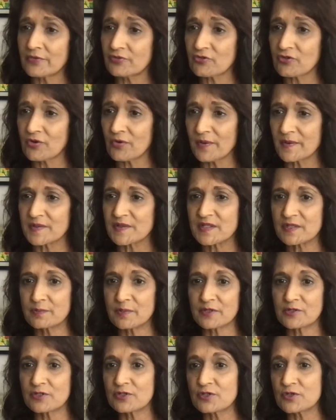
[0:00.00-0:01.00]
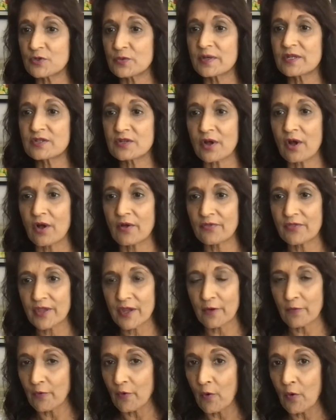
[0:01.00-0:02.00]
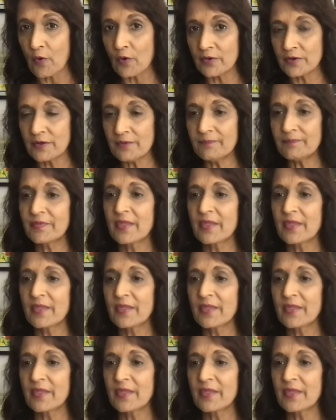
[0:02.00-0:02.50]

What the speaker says: choice but to do it on their own.